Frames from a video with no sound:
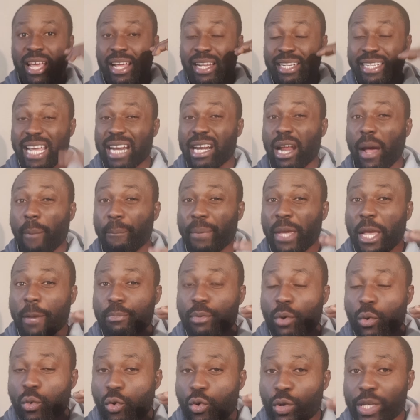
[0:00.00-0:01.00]
there are
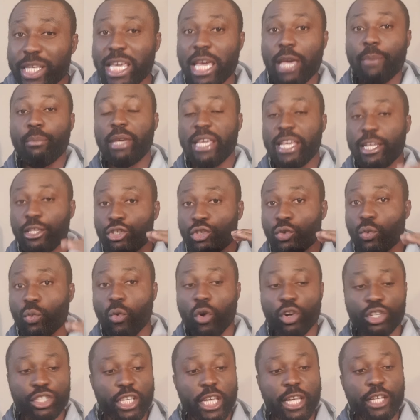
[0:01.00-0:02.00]
people who came into
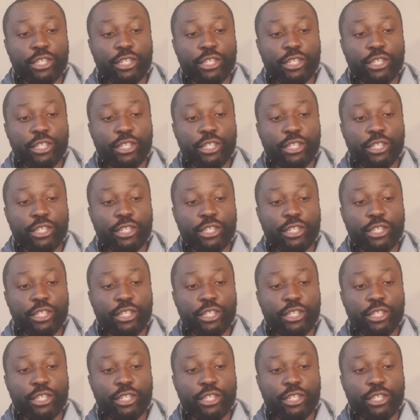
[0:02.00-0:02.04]
what?